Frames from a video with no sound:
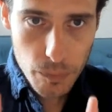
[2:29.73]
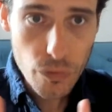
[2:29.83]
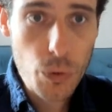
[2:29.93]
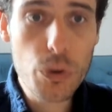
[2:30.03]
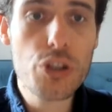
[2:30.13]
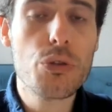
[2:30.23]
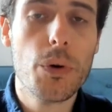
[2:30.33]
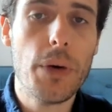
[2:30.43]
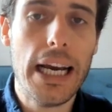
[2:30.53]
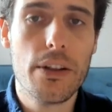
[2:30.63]
which is when
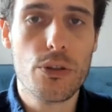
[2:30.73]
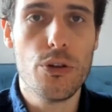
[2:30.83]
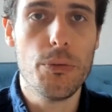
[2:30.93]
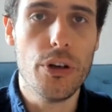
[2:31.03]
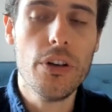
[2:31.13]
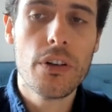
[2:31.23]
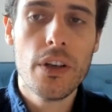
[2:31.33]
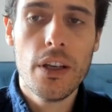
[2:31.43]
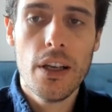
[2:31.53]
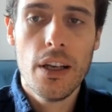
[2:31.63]
we had this new moon.
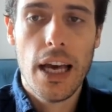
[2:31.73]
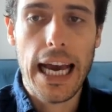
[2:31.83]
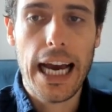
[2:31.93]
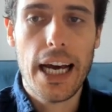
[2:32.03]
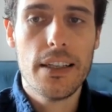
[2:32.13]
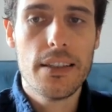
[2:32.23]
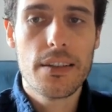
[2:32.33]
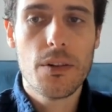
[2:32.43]
And